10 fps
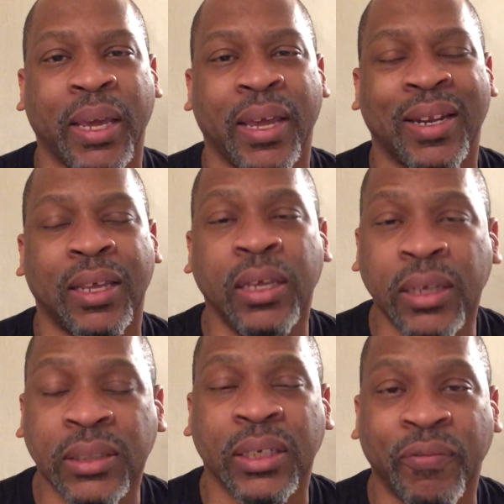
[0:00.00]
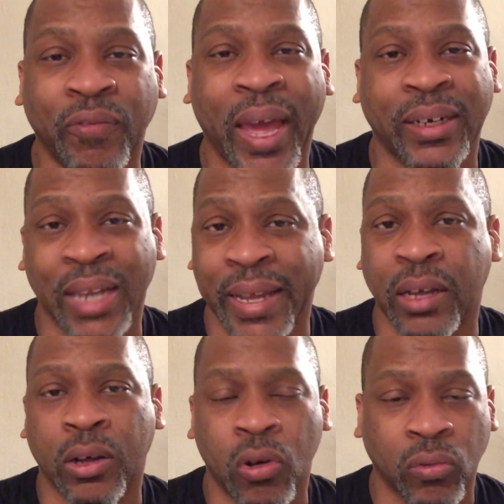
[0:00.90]
man. He is in fact like a
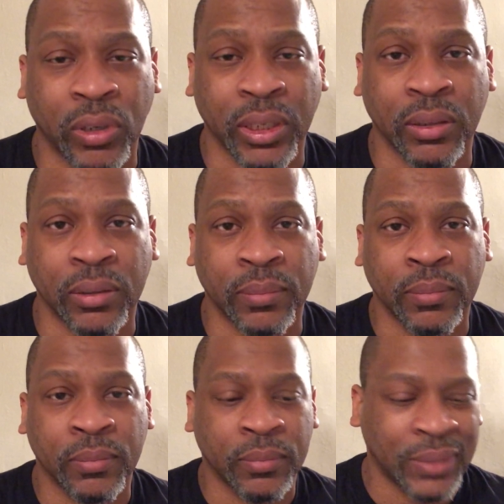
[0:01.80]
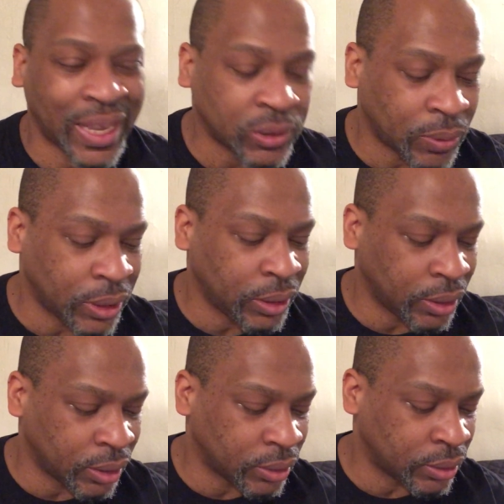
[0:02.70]
cult leader. That's what he
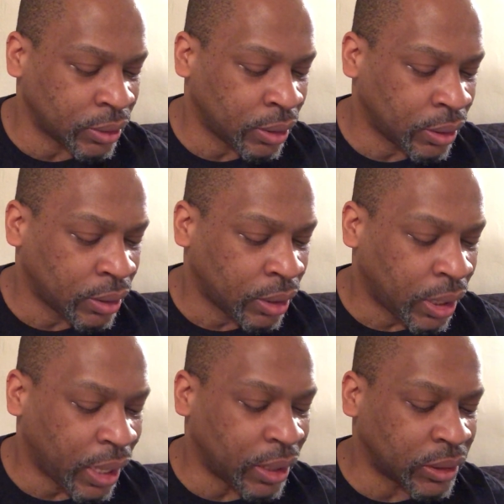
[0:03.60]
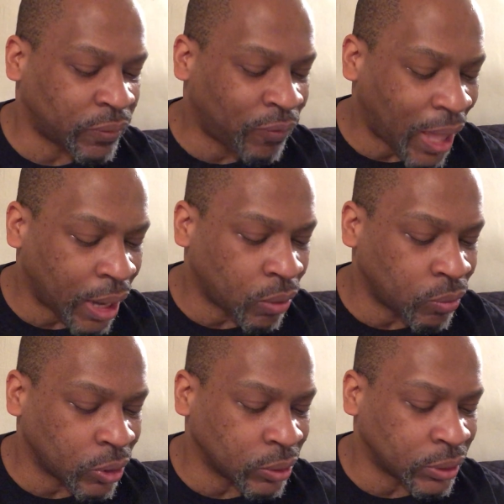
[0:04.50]
is, and his
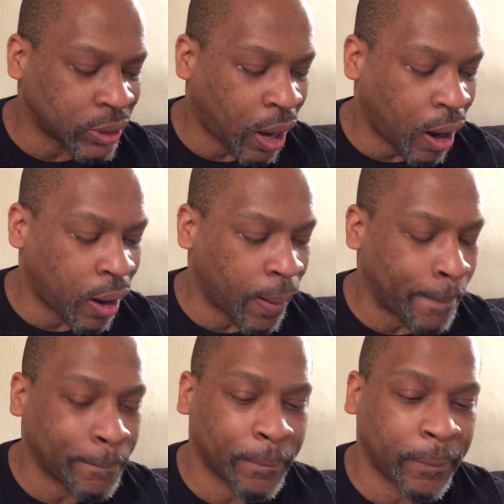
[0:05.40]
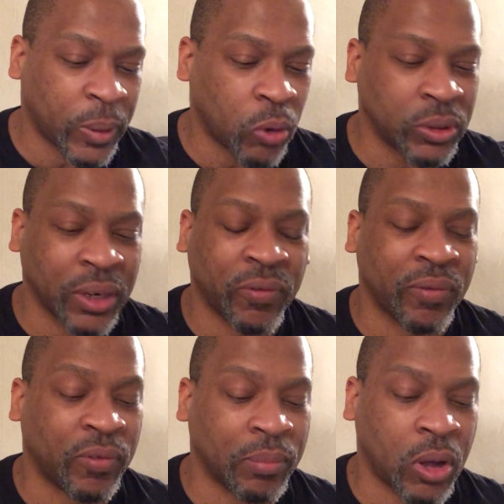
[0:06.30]
followers are no
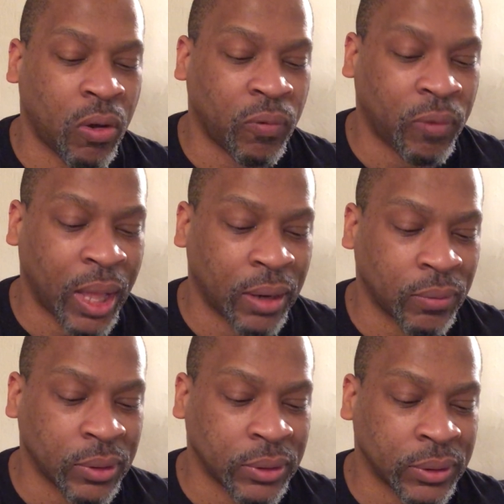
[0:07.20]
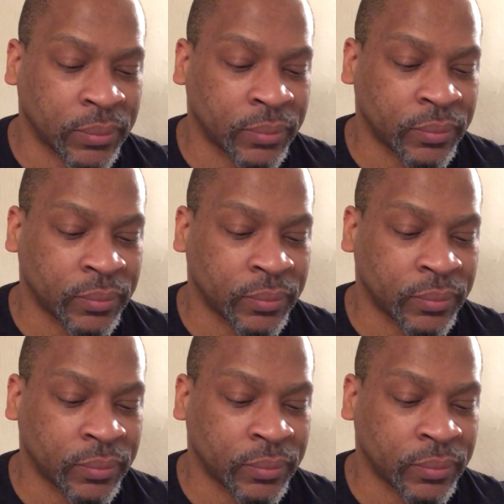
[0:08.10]
different from cult followers.